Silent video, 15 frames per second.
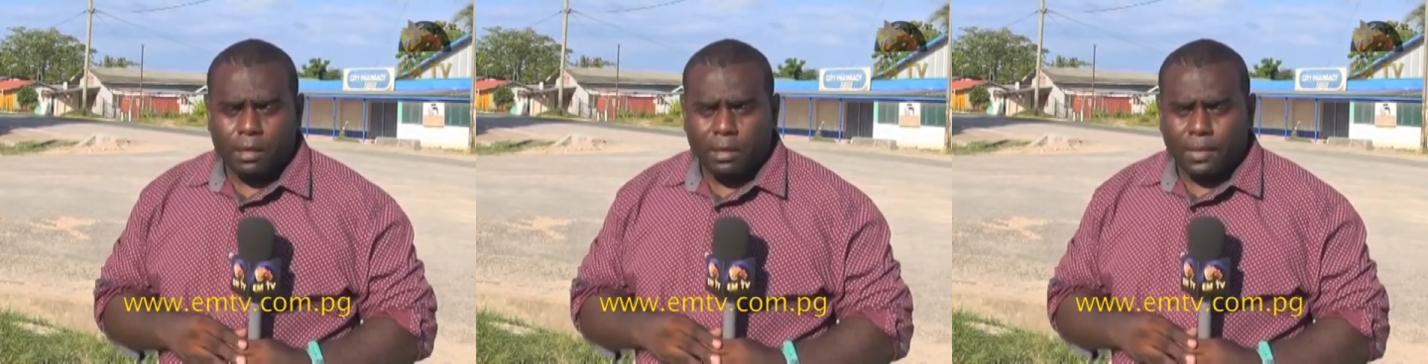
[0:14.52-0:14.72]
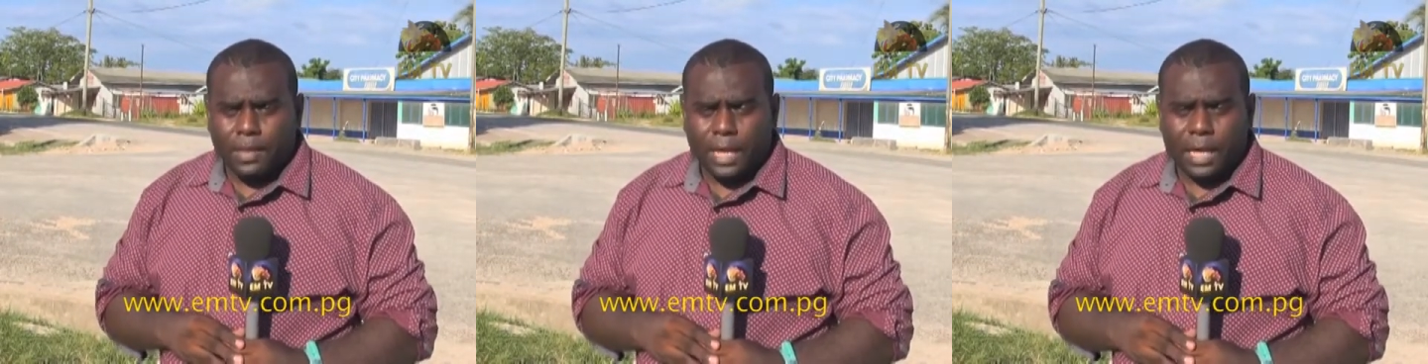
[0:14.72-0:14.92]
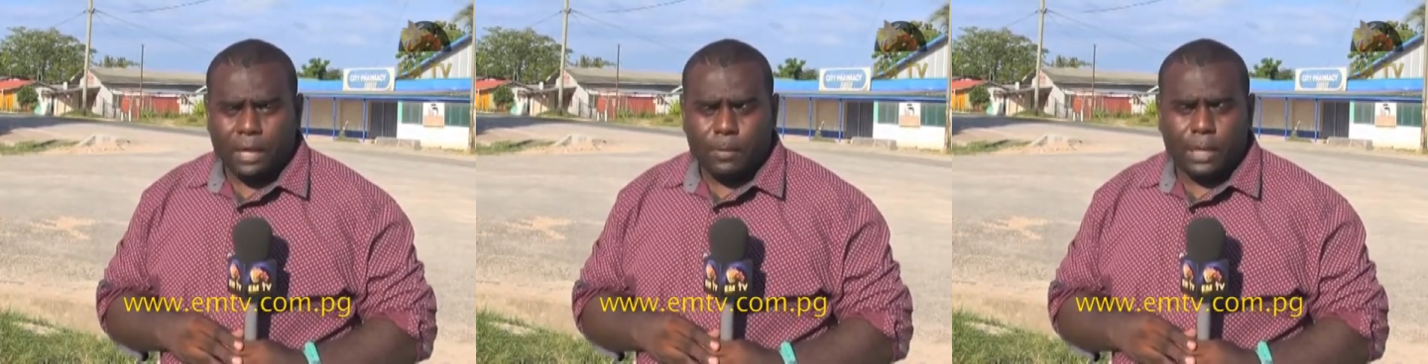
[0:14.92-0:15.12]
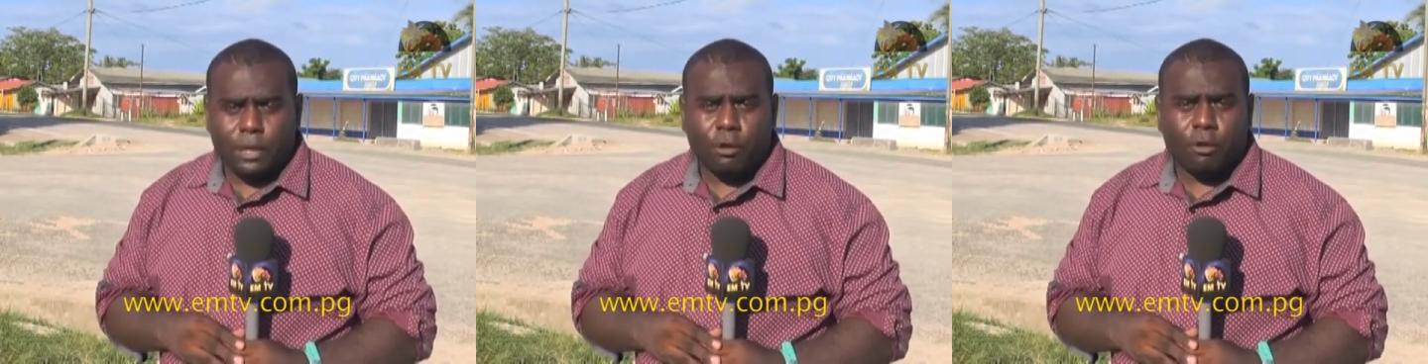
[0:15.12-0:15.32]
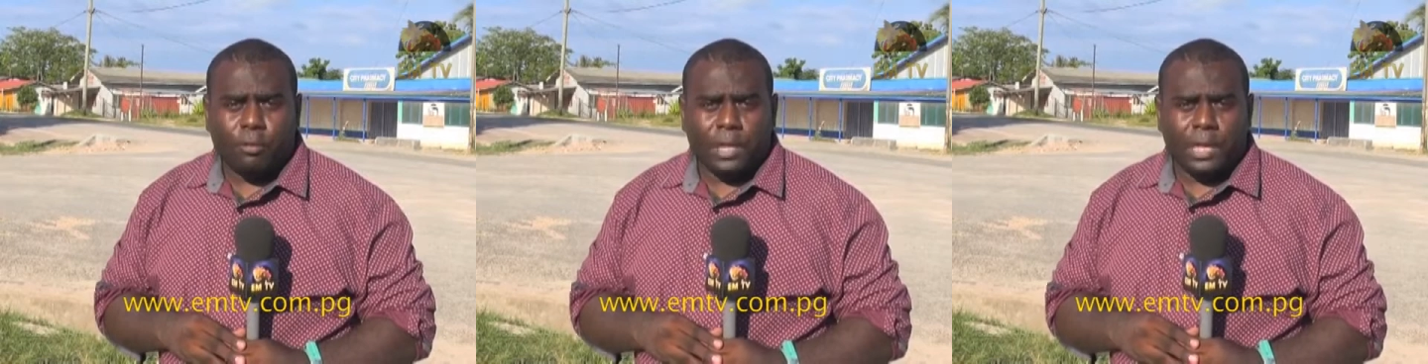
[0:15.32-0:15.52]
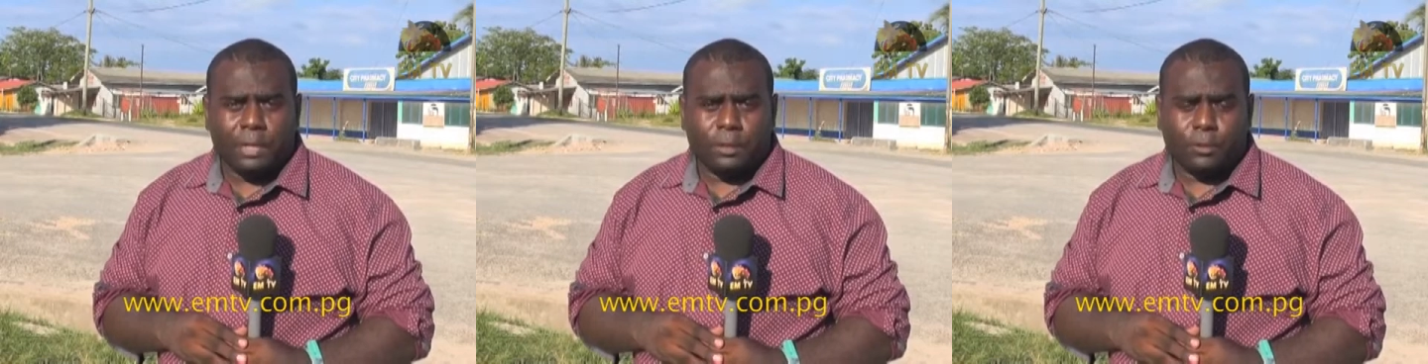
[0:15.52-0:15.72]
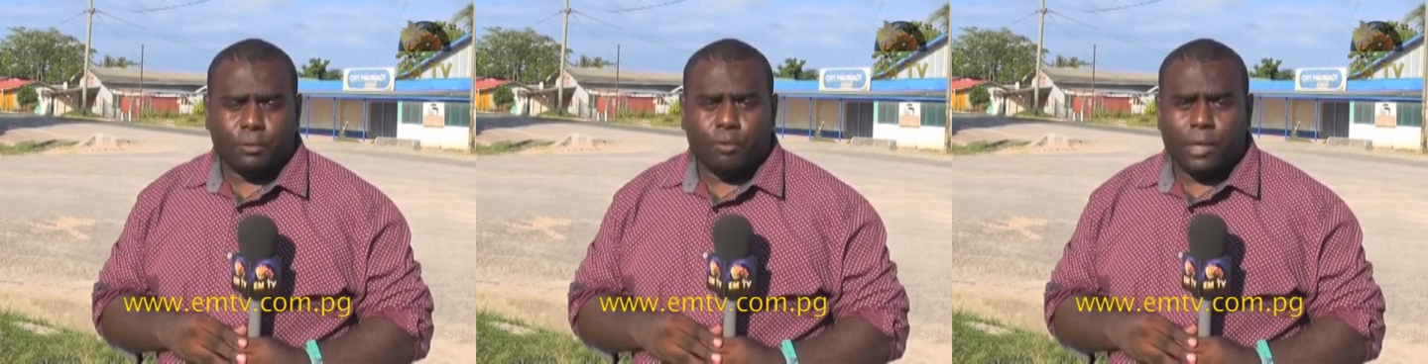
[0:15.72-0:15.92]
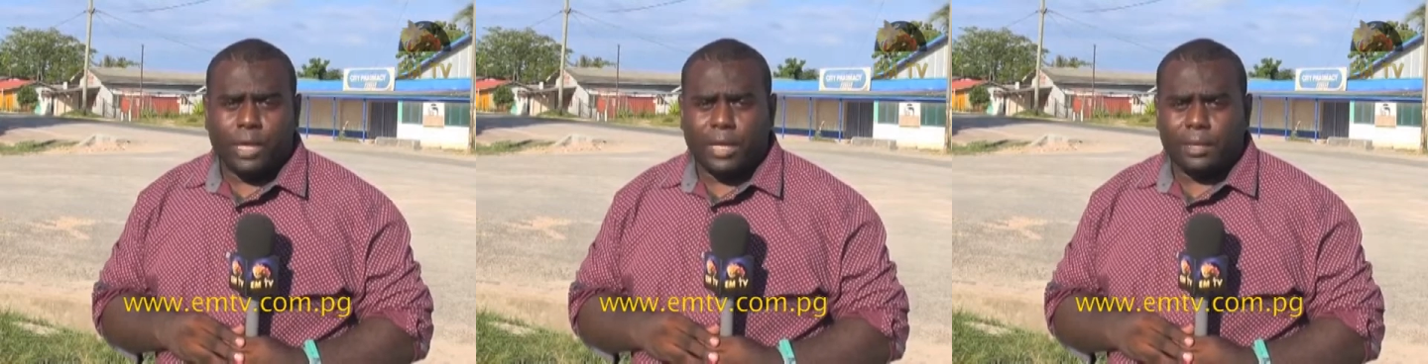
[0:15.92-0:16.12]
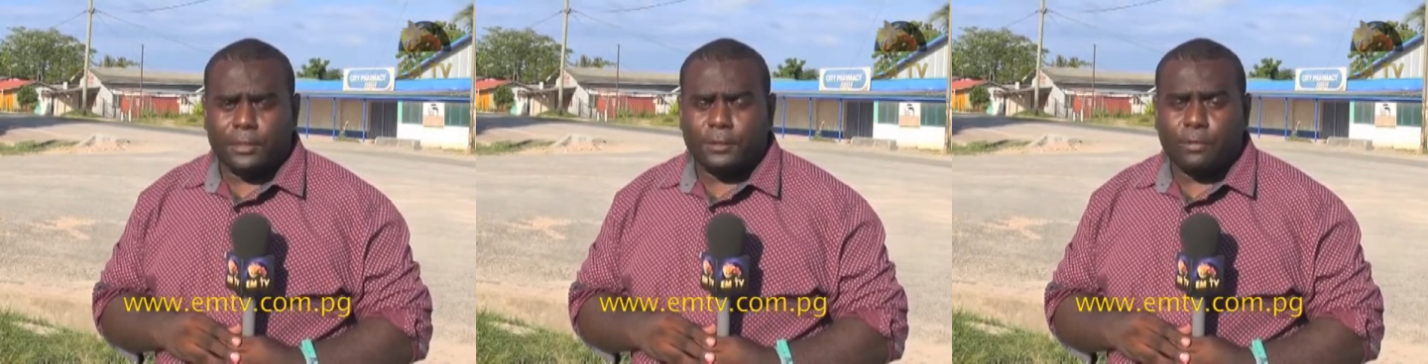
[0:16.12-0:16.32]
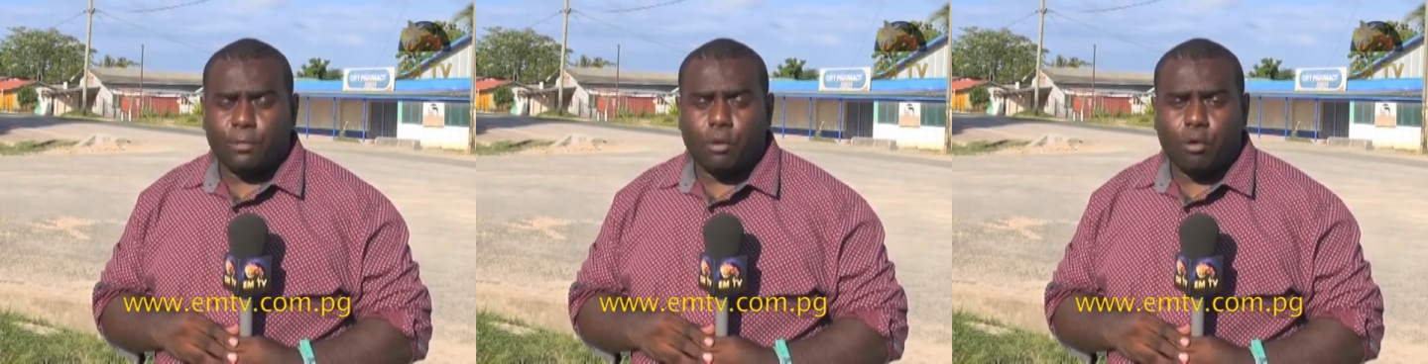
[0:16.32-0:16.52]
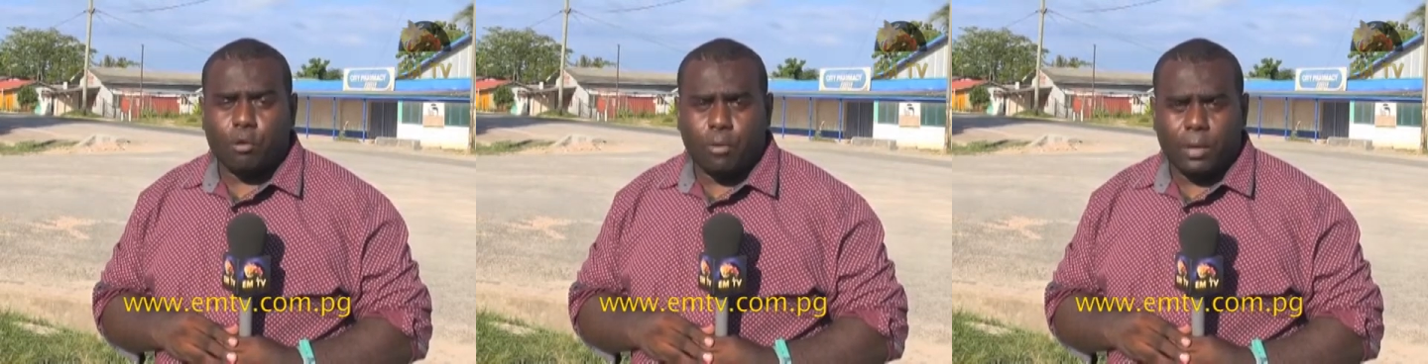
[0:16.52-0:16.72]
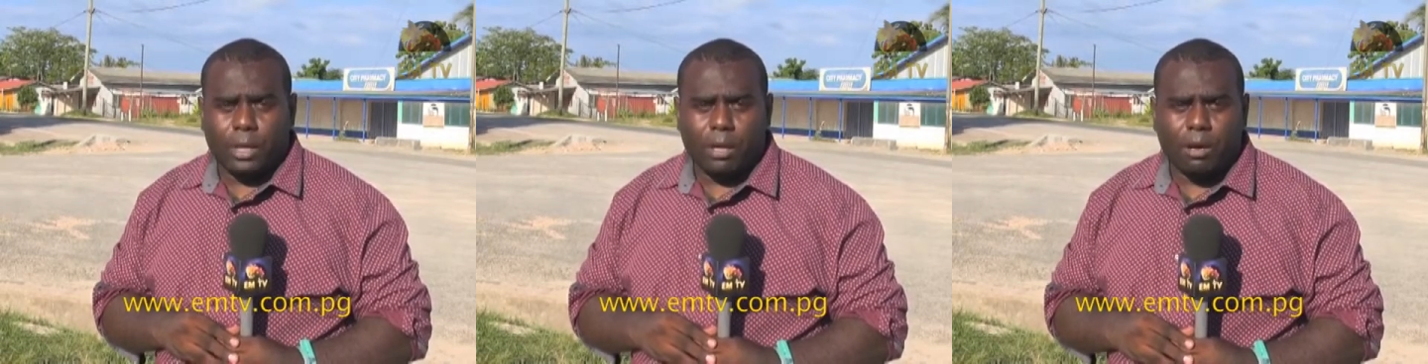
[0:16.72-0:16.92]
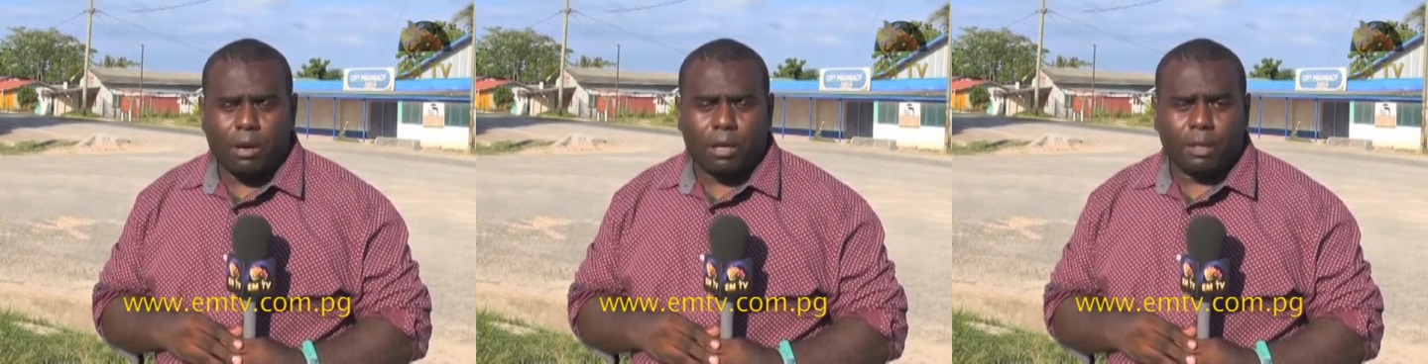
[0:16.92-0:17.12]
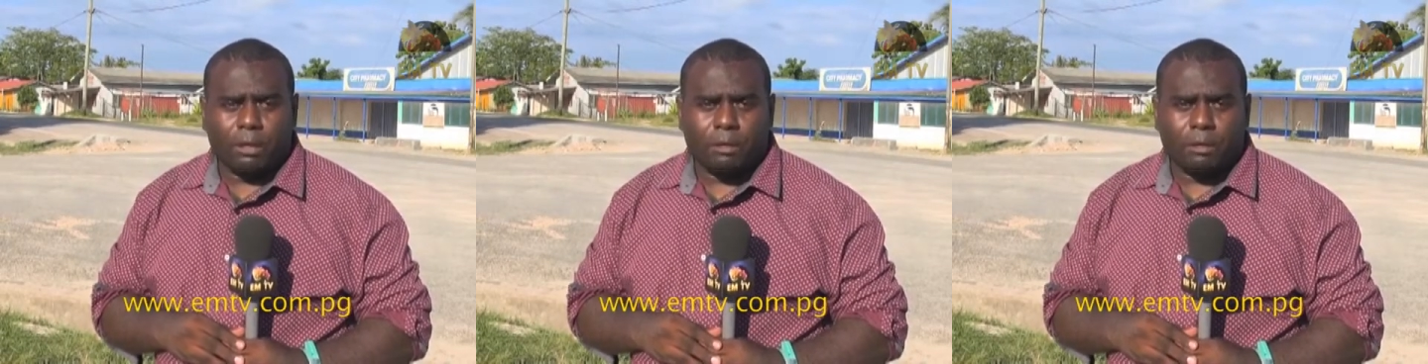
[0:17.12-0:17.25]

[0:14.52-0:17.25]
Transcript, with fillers: Nine men nominated whilst more women on